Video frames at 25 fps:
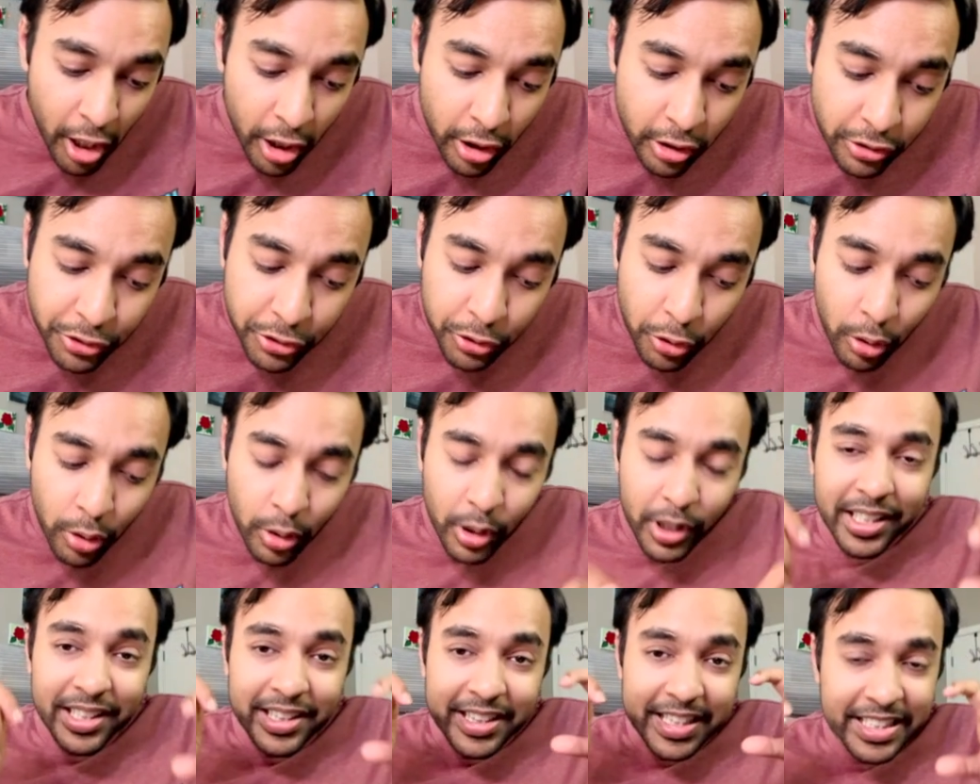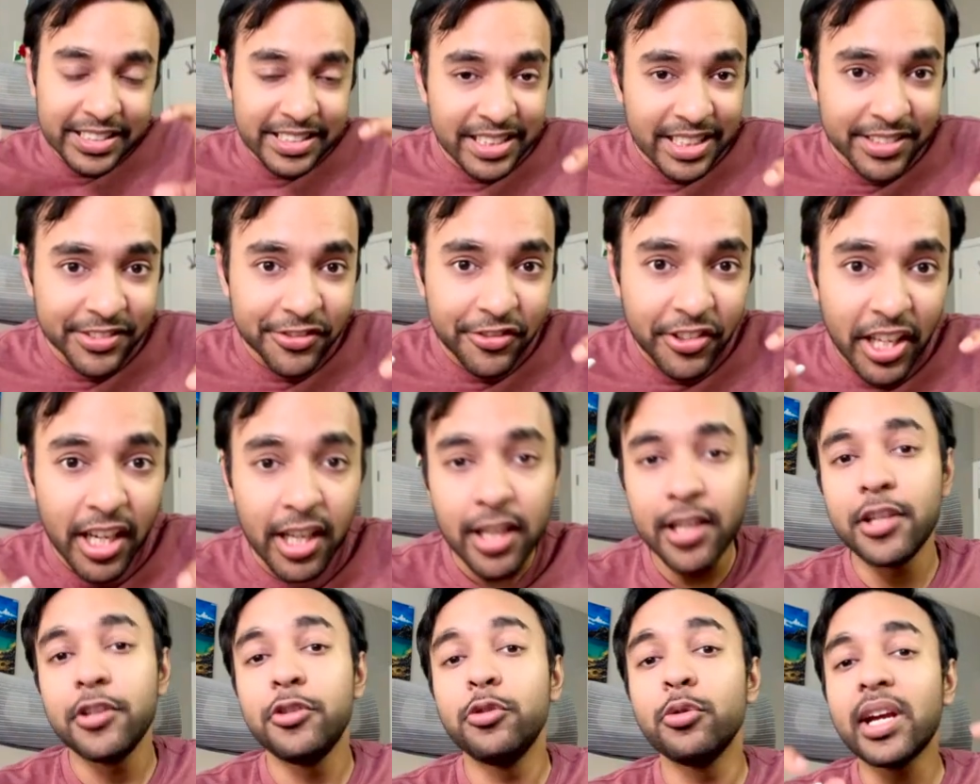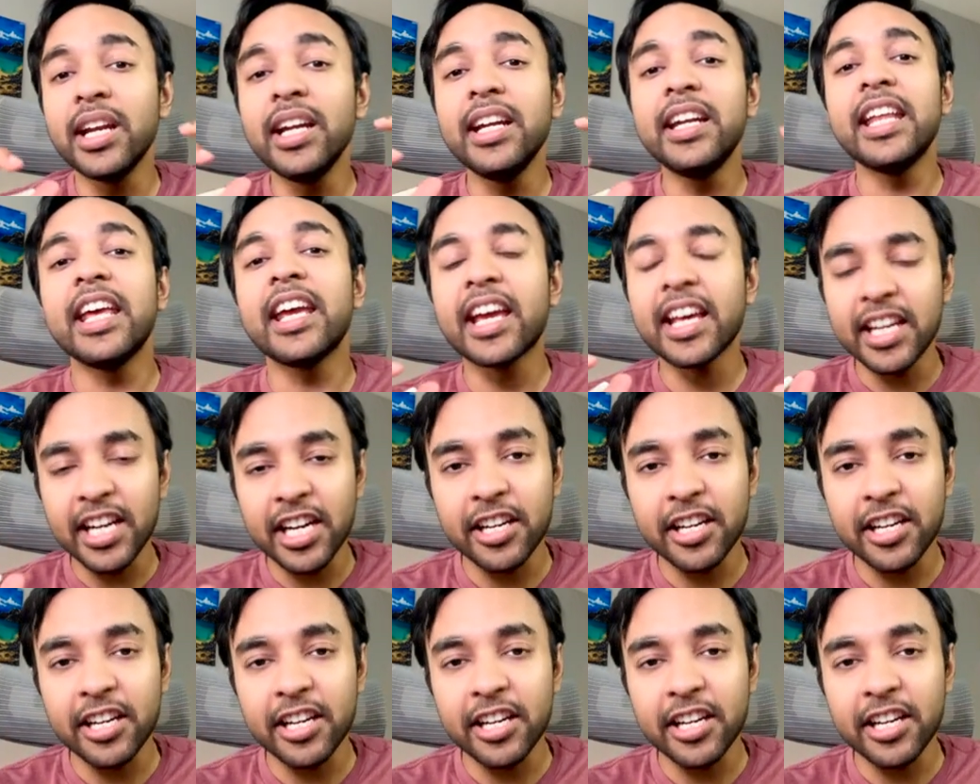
So this is where you can take an